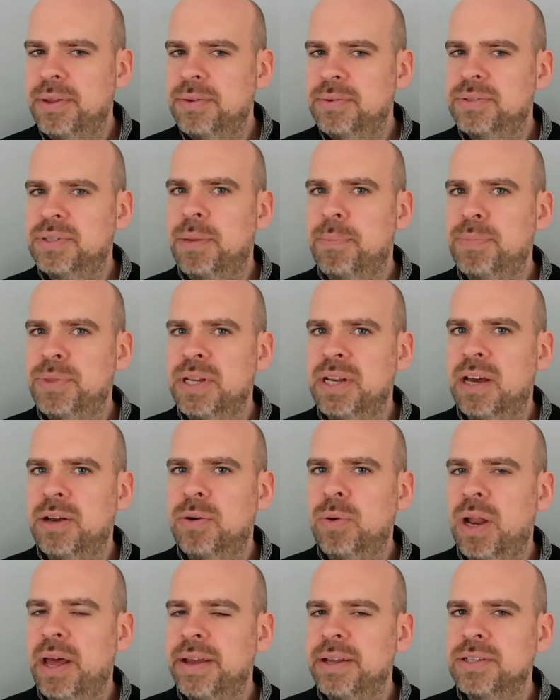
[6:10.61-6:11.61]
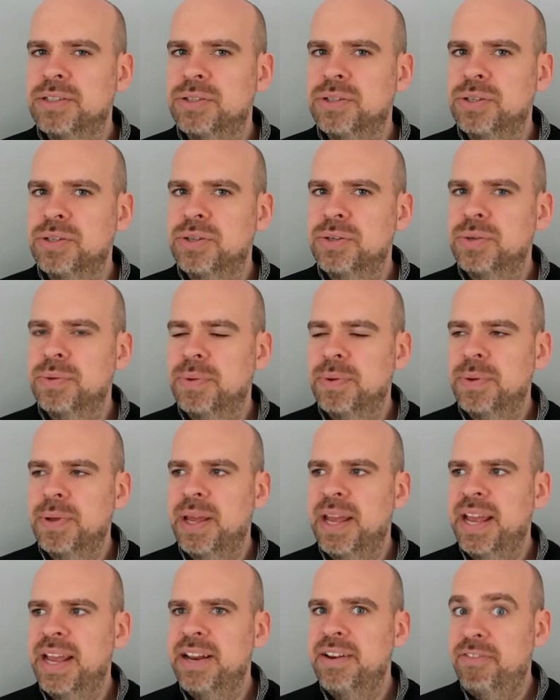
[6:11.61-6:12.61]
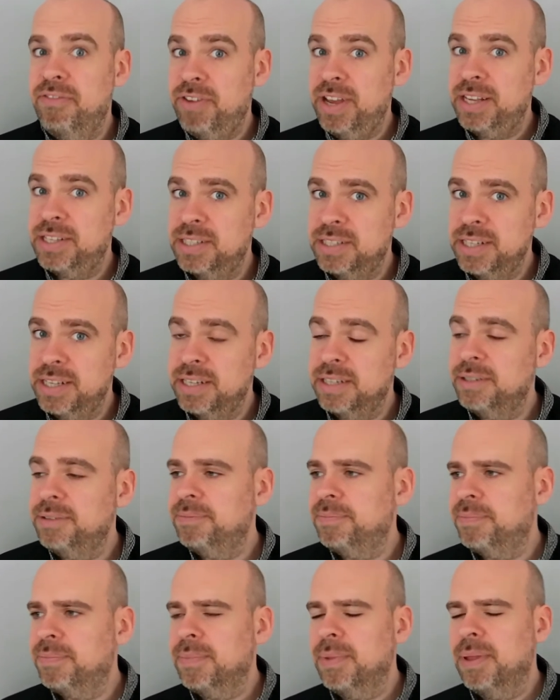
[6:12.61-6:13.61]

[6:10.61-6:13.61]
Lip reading: something I'd like to invest in,